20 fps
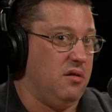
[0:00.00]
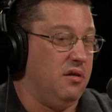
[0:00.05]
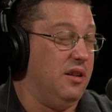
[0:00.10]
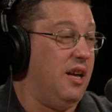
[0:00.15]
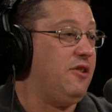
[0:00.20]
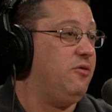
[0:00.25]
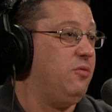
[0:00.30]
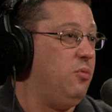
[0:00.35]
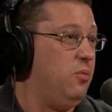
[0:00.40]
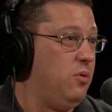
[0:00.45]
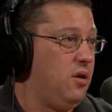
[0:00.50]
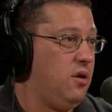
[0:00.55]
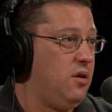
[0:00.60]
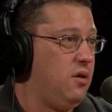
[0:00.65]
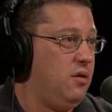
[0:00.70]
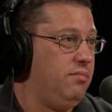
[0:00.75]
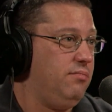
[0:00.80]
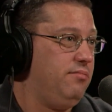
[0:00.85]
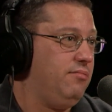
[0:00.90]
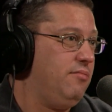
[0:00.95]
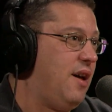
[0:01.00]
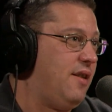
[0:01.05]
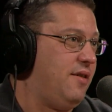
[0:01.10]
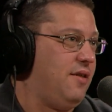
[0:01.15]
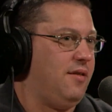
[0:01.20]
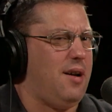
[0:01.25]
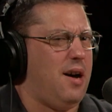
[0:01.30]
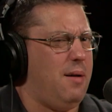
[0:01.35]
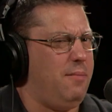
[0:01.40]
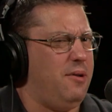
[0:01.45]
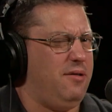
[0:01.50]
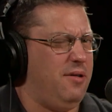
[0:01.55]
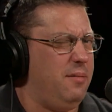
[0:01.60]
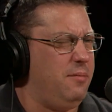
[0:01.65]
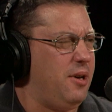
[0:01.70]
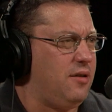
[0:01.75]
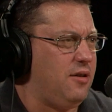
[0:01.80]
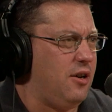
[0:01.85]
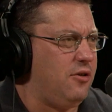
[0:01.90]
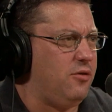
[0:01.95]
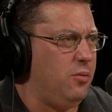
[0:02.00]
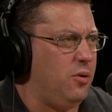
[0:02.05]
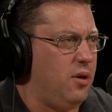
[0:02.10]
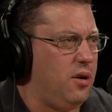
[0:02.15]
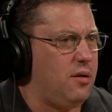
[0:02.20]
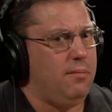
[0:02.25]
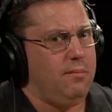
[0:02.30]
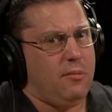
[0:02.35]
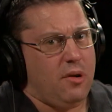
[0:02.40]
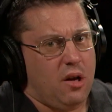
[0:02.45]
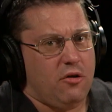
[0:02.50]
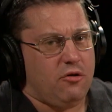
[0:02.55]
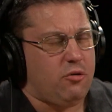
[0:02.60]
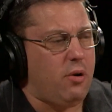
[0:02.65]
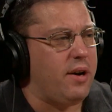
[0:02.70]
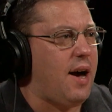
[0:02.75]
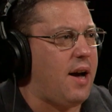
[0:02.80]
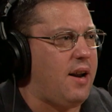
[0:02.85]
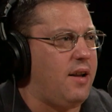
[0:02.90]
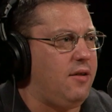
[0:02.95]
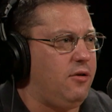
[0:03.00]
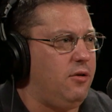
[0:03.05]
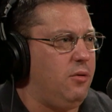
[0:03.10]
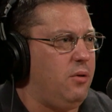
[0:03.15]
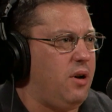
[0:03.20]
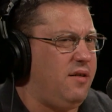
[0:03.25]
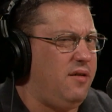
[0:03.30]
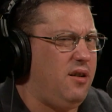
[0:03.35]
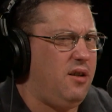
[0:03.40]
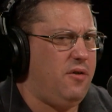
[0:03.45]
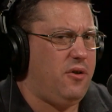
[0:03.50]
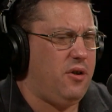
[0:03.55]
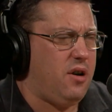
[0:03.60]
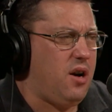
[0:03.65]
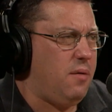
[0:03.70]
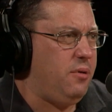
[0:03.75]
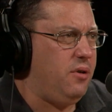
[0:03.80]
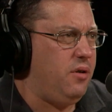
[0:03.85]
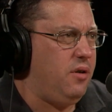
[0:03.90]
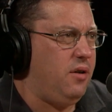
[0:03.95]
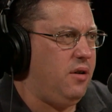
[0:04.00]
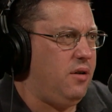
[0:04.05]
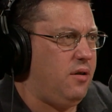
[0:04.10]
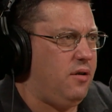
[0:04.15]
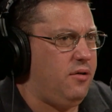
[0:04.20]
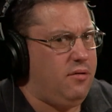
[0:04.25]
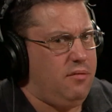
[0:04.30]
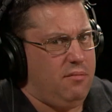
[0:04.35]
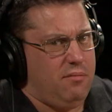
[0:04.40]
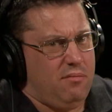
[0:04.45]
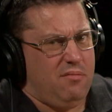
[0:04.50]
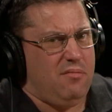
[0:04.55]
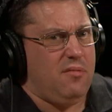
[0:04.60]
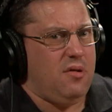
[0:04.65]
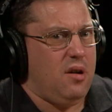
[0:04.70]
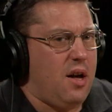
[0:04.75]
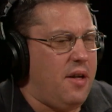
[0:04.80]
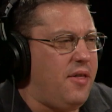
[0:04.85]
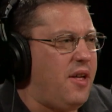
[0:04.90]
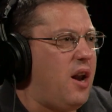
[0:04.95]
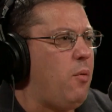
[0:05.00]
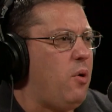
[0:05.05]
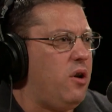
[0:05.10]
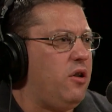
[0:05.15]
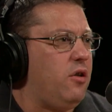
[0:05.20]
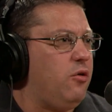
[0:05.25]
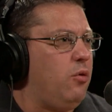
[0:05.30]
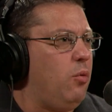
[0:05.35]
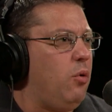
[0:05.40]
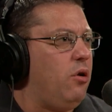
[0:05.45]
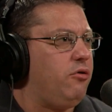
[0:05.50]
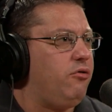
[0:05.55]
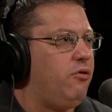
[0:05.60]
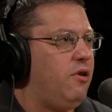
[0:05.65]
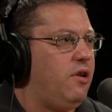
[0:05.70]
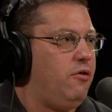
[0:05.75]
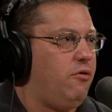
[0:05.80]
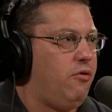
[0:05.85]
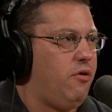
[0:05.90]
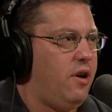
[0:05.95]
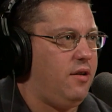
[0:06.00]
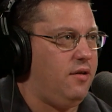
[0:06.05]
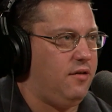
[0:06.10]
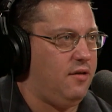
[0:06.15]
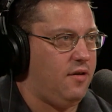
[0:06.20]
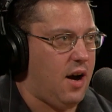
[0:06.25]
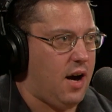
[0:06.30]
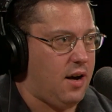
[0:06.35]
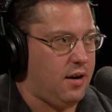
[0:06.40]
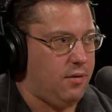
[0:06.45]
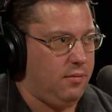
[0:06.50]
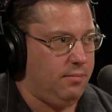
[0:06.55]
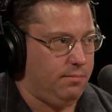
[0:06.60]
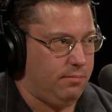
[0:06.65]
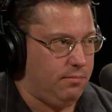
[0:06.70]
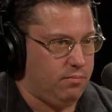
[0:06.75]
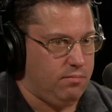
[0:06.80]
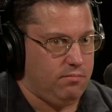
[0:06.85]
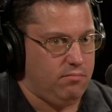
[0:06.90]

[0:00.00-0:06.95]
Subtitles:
less work. At the time, it seemed like less work. So I got into it. I did it for a couple of years. And then I went onto Wall Street and traded stock.